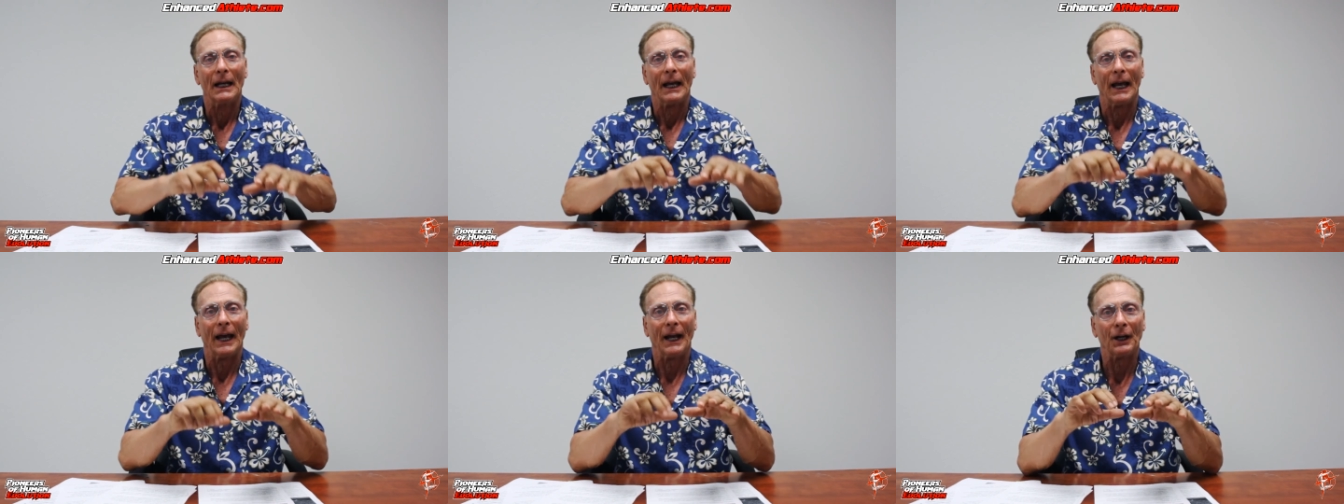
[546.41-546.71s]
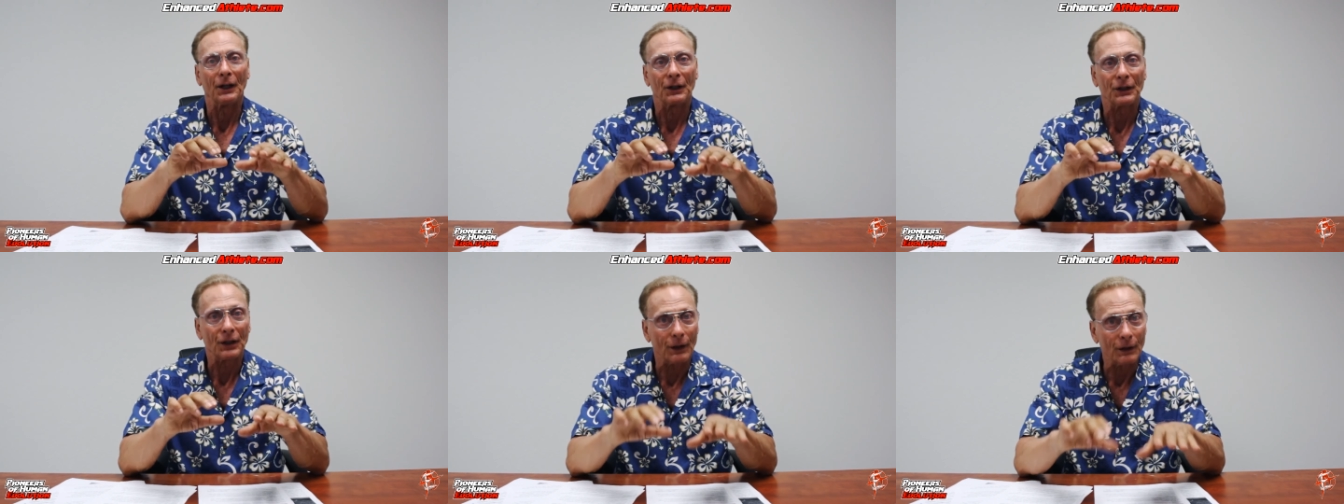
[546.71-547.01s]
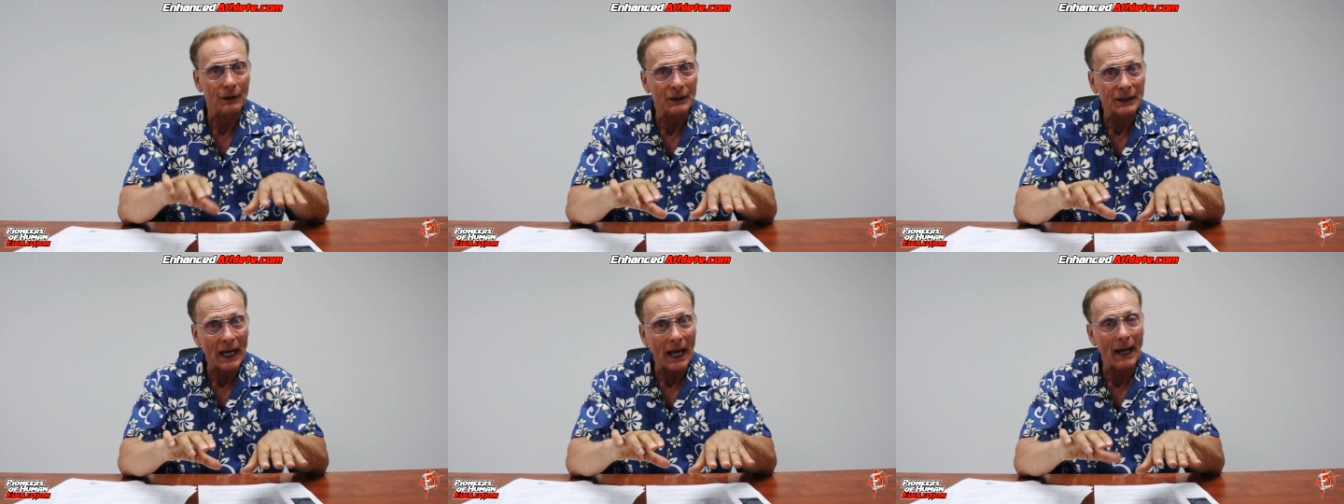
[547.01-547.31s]
And it
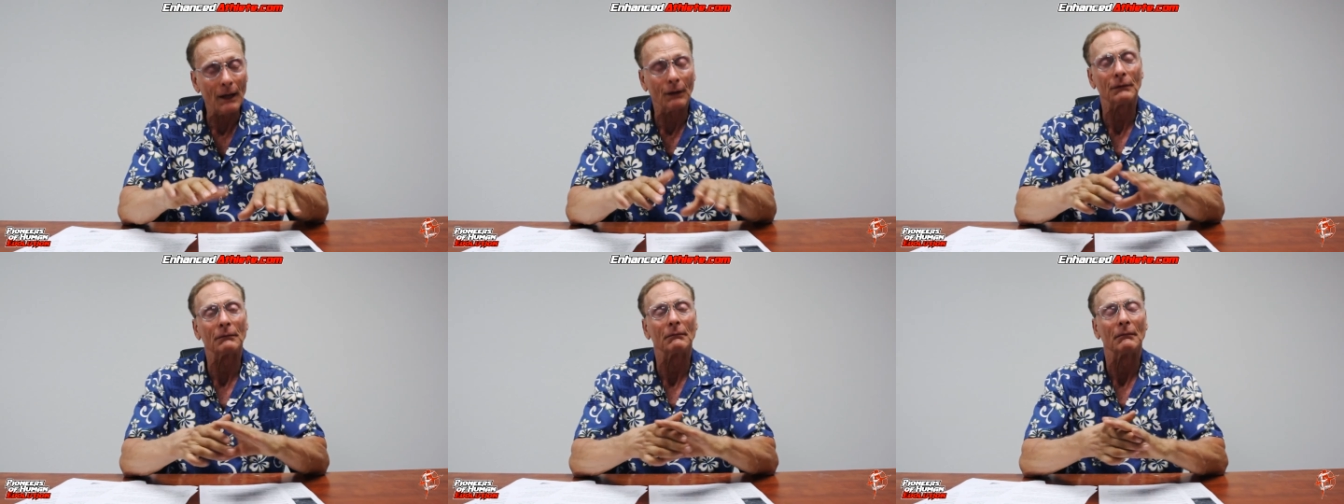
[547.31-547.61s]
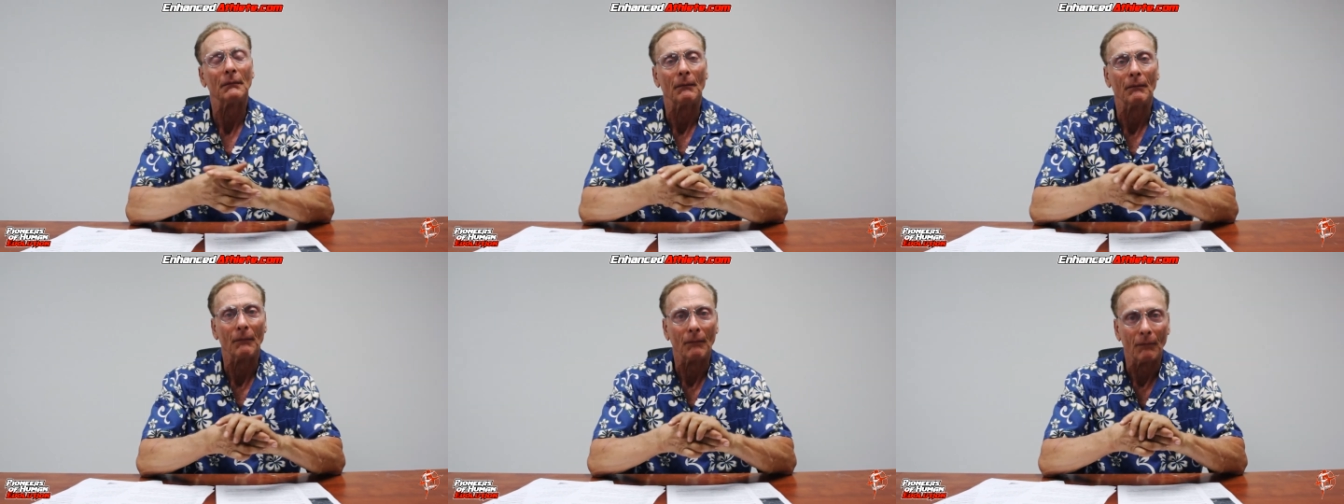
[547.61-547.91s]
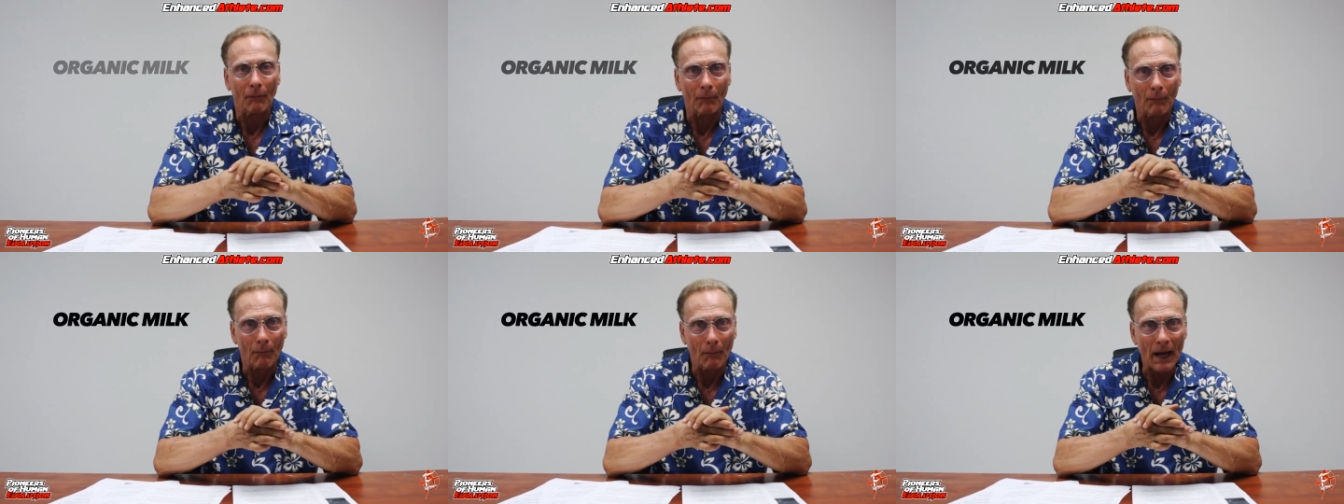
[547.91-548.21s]
turns out
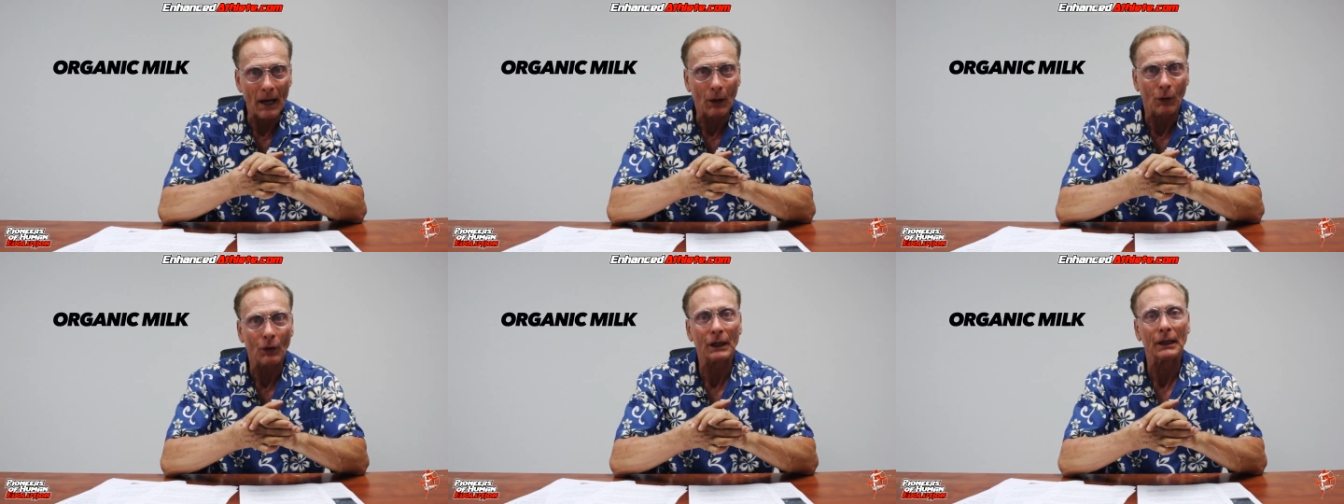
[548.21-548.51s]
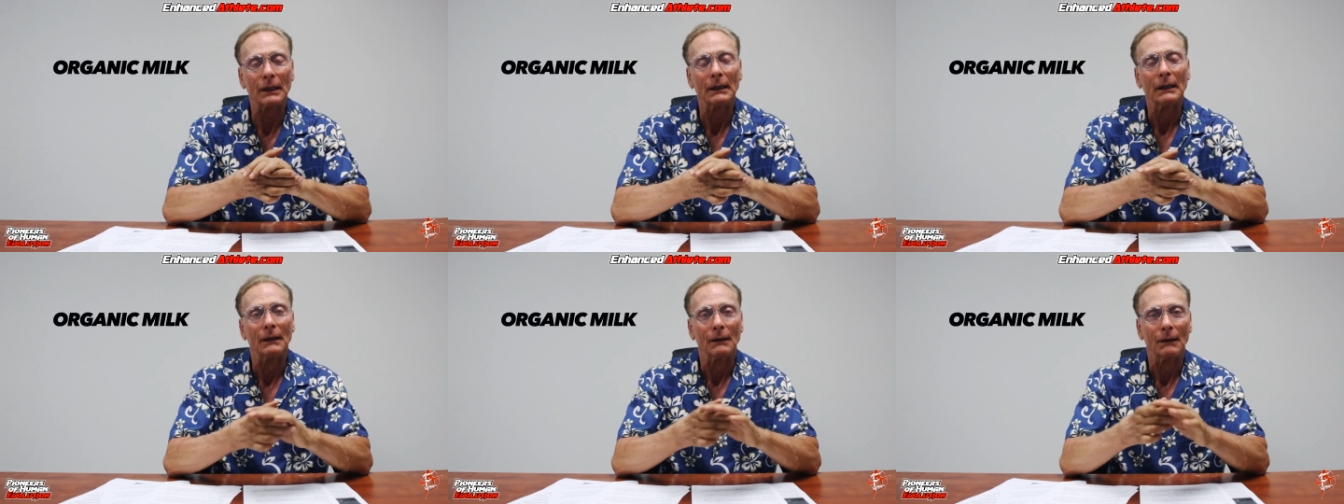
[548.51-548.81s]
milk,